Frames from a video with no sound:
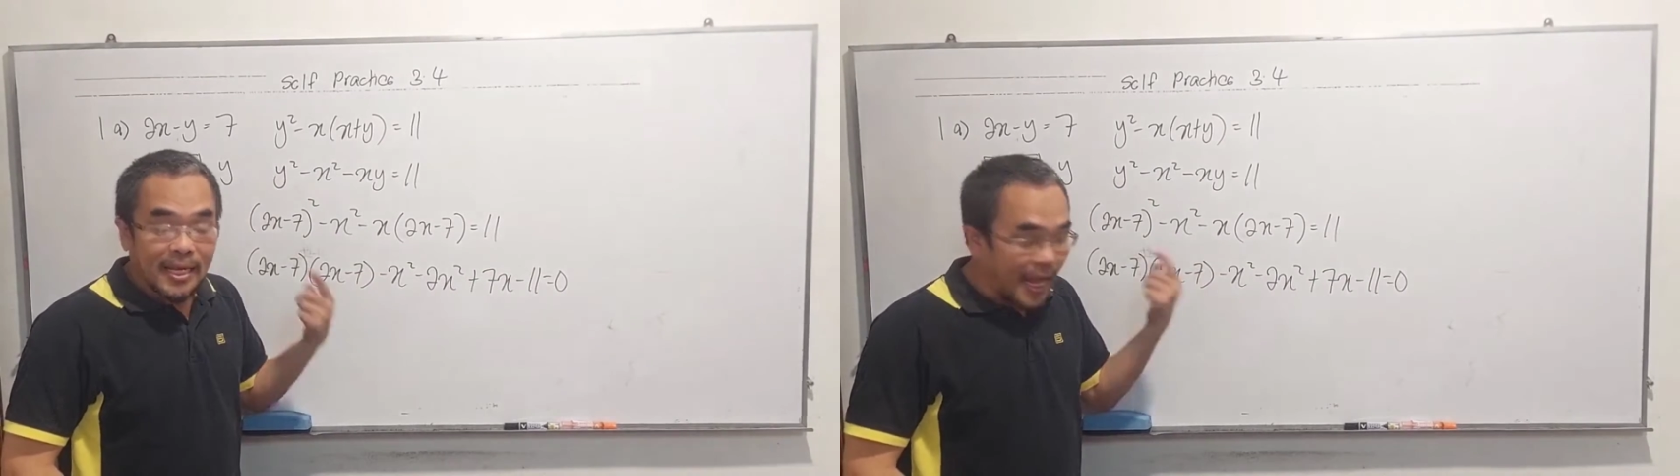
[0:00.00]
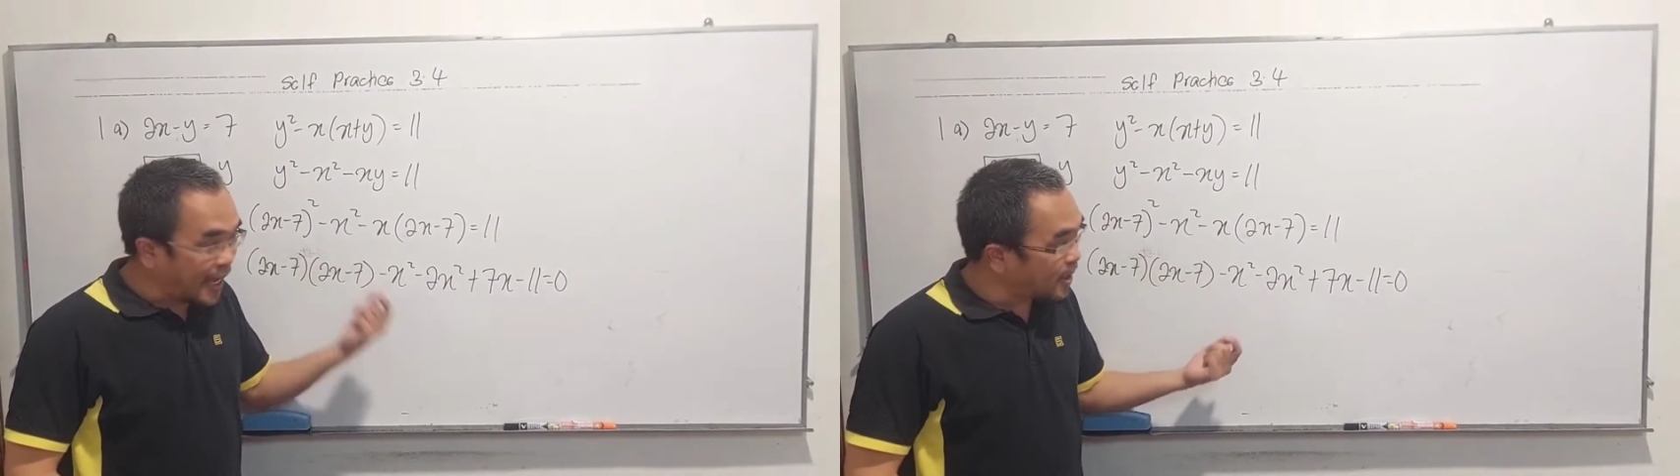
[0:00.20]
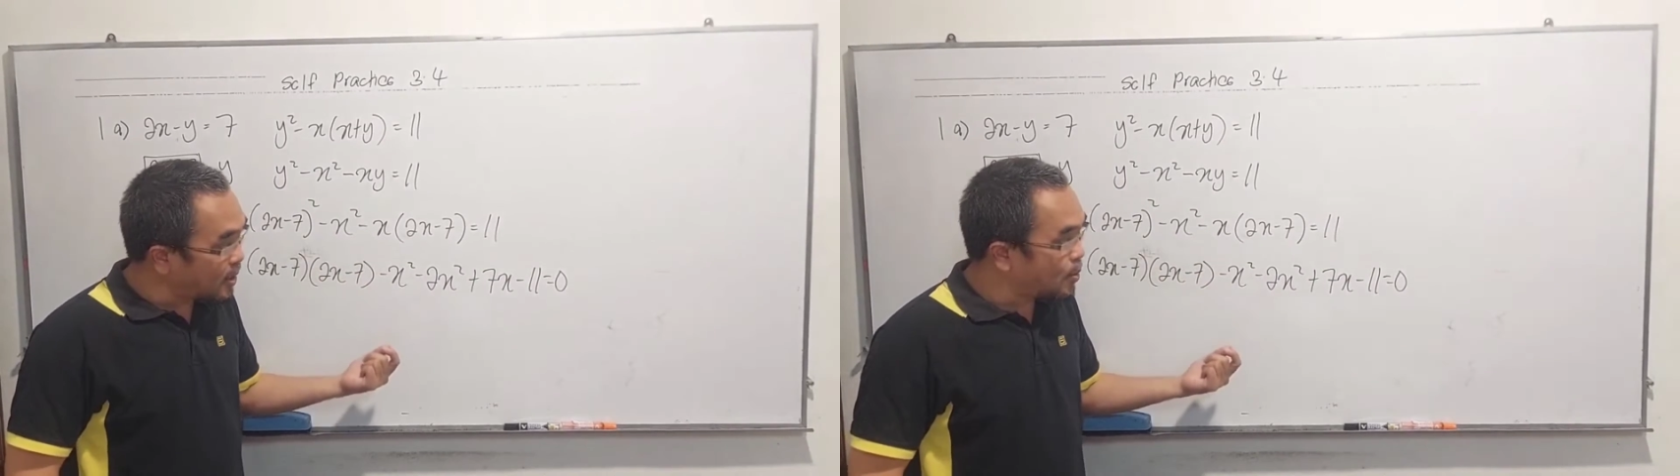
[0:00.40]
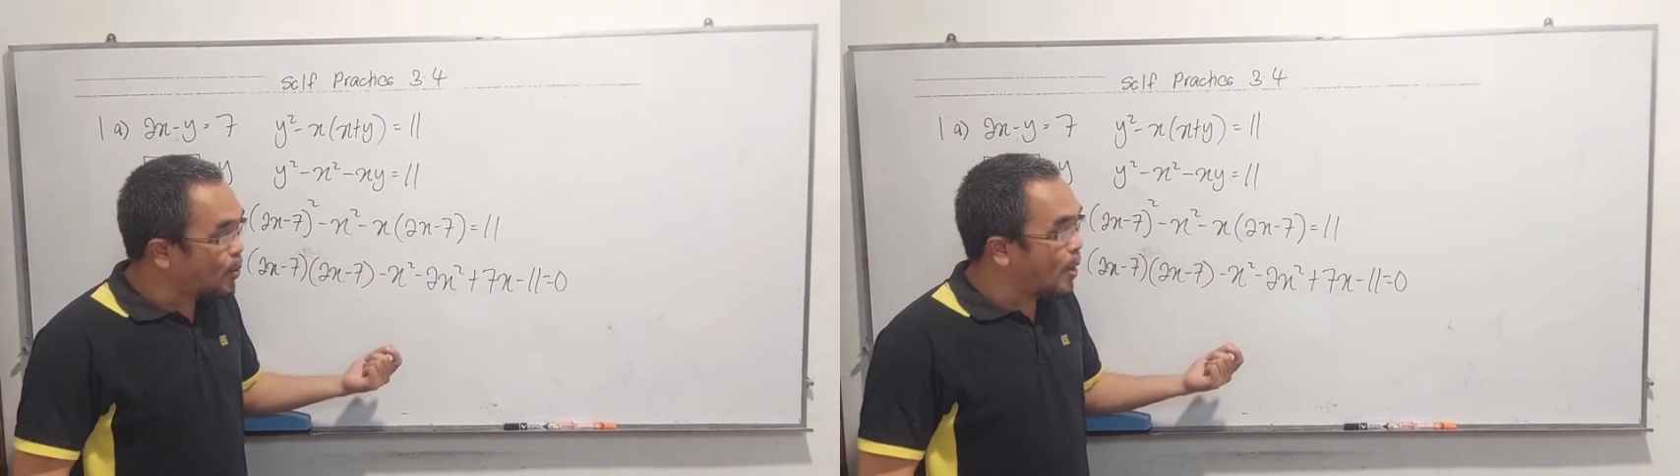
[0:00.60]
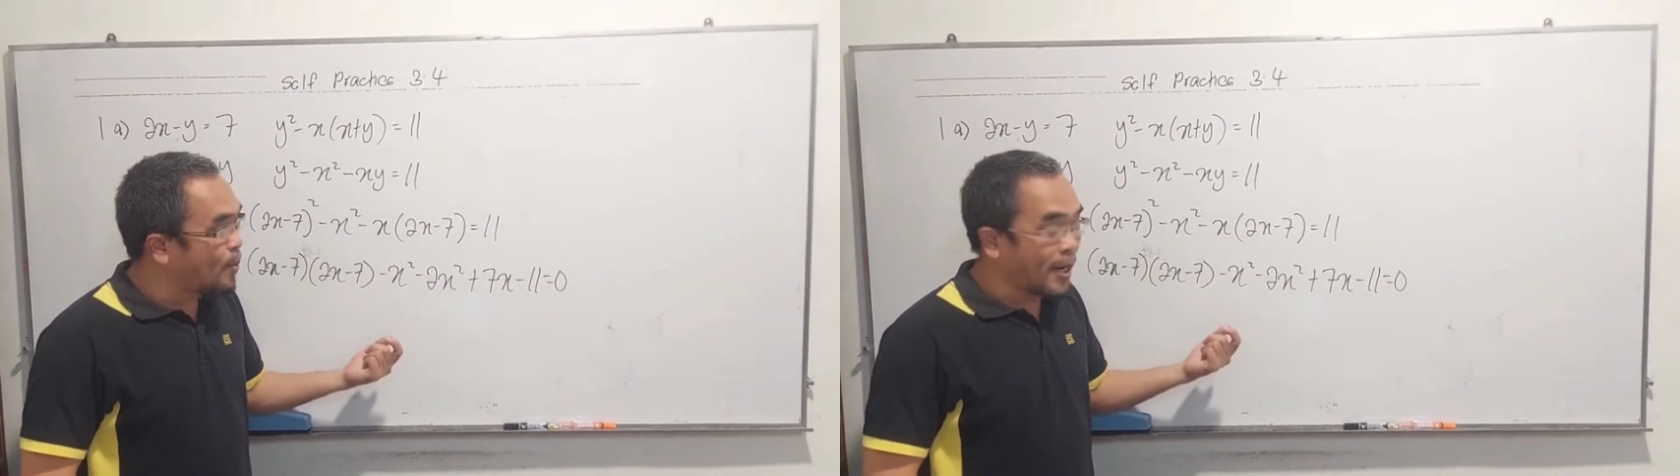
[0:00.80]
Like
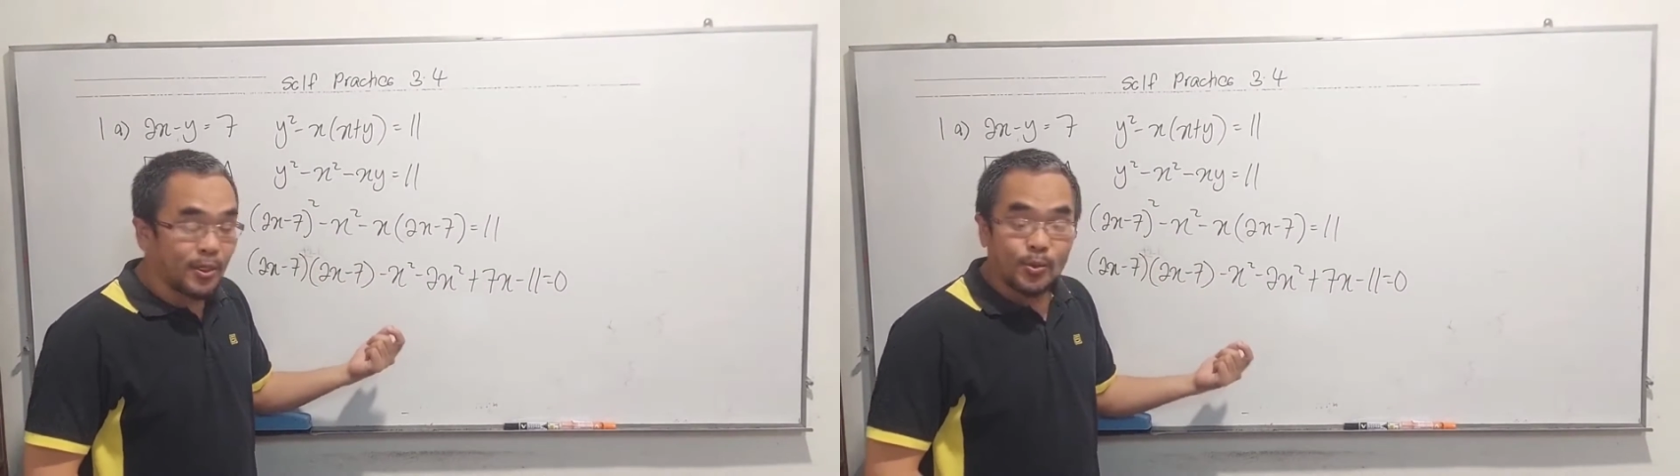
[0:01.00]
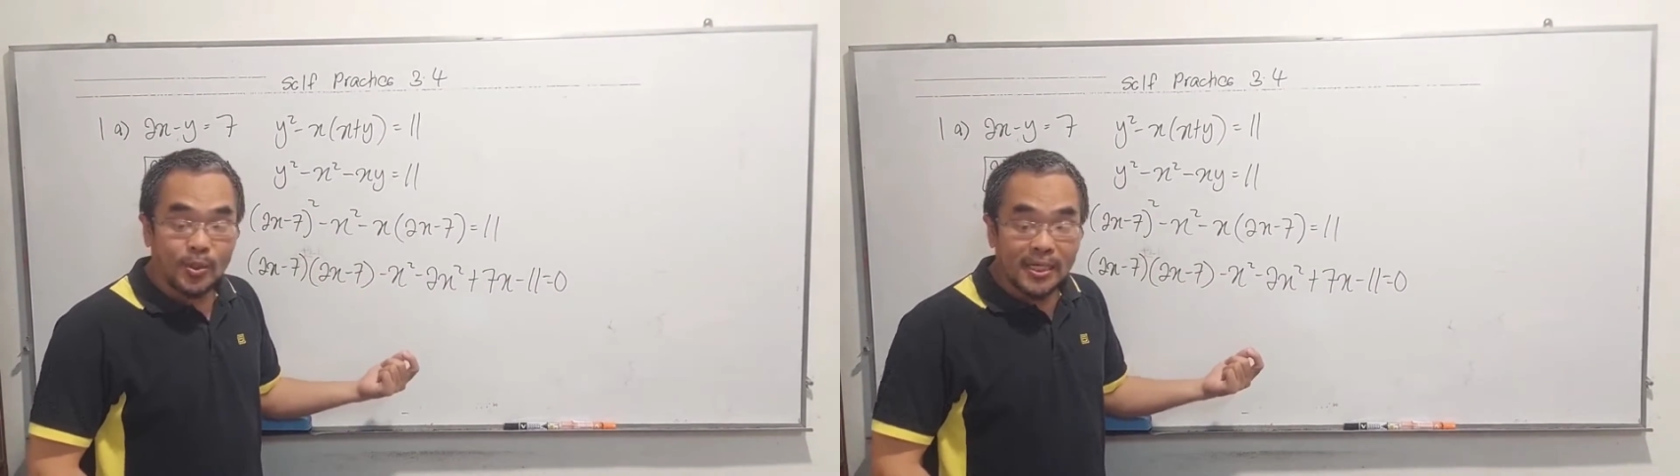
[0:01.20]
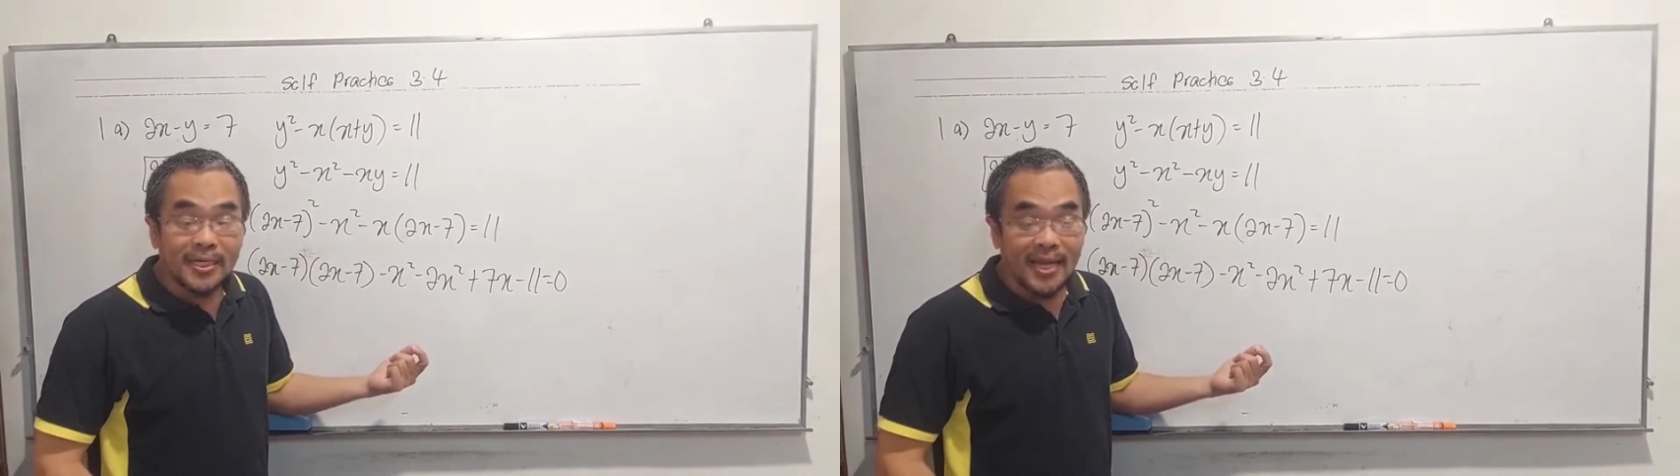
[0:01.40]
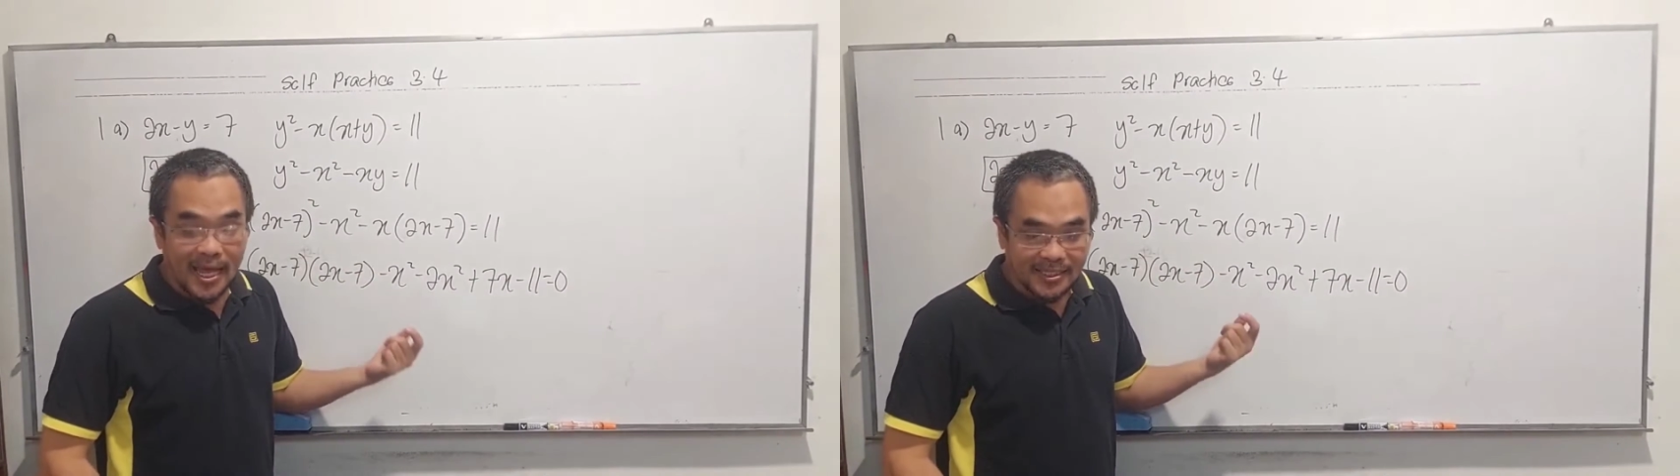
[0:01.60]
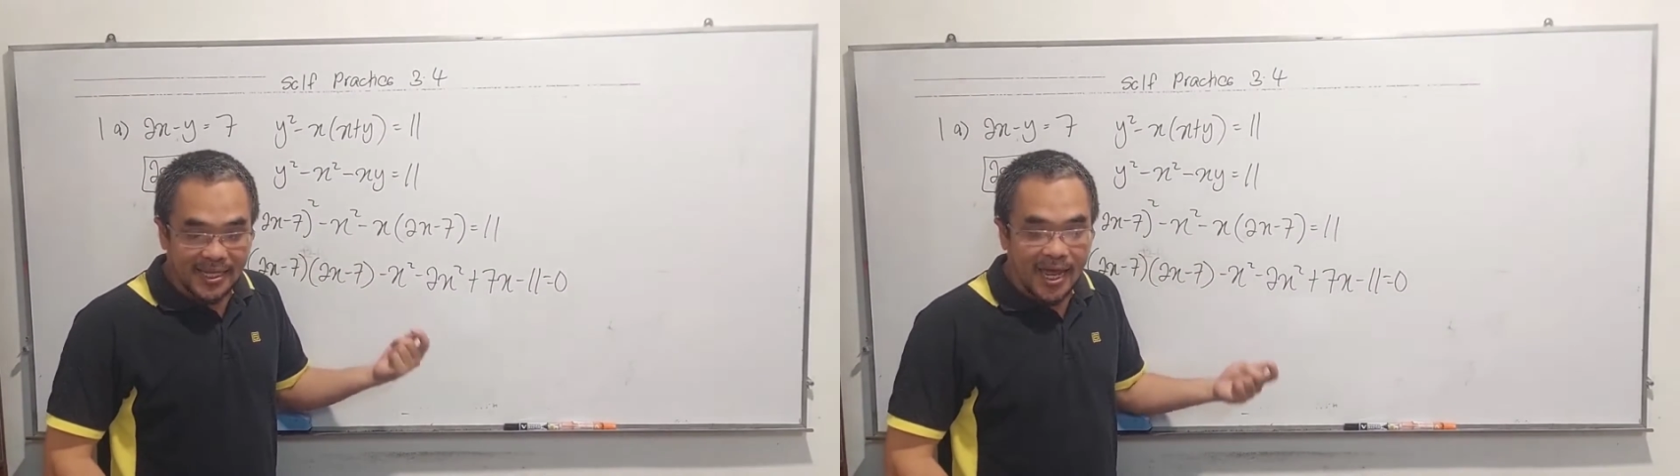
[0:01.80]
what you learned
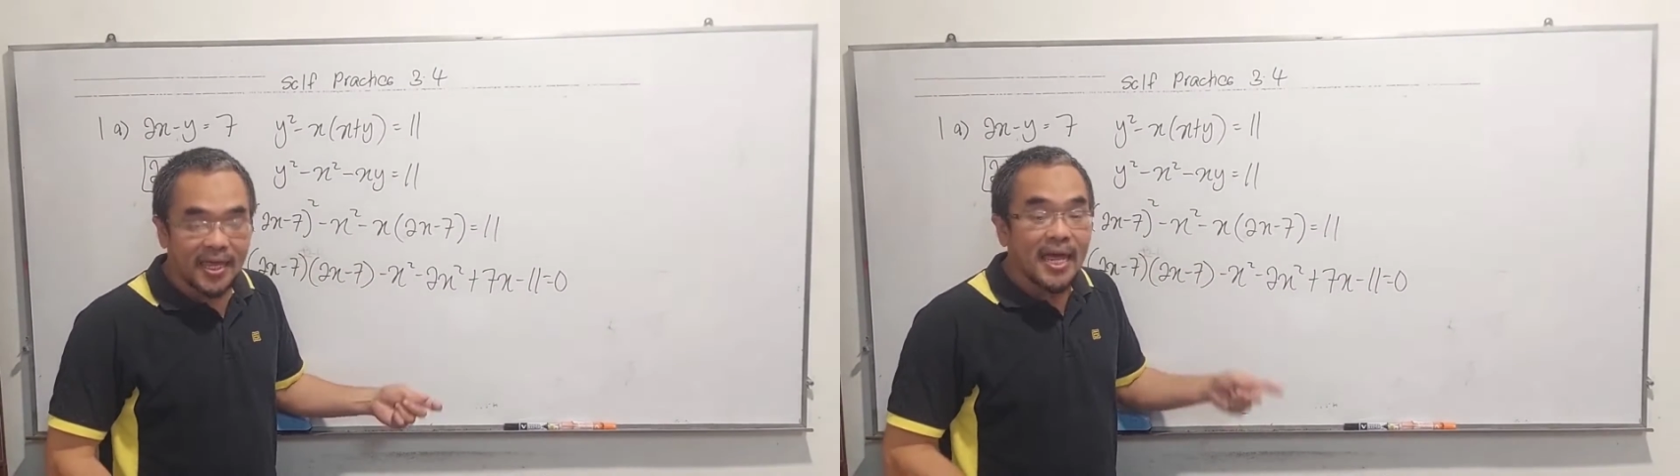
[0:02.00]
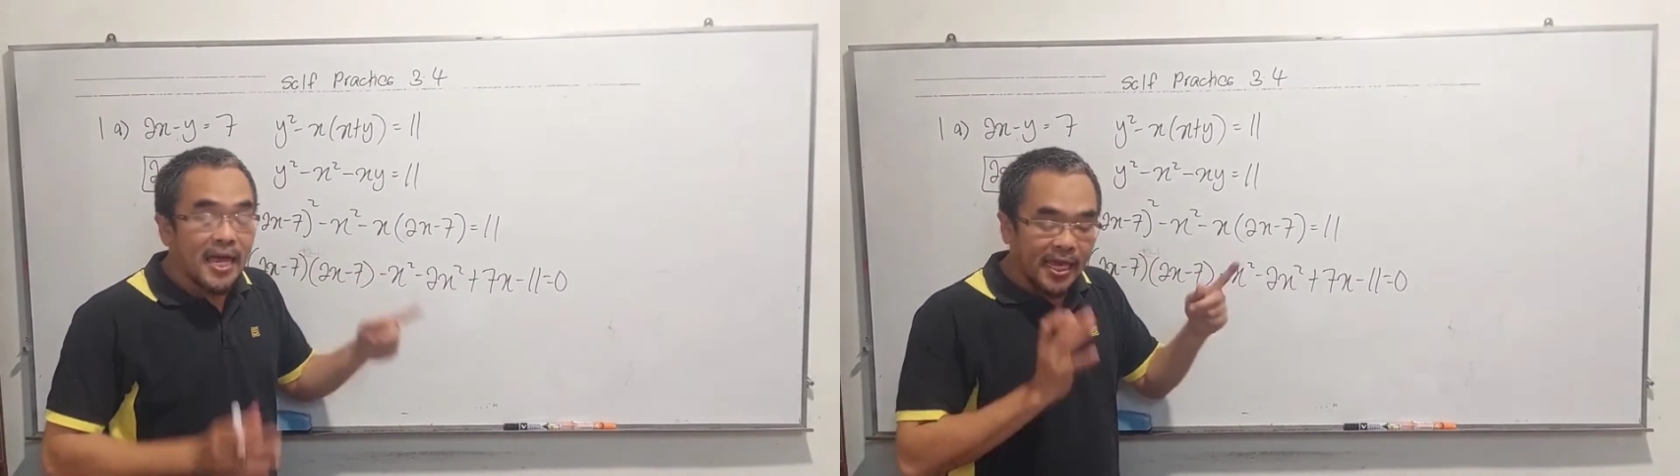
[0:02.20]
last night.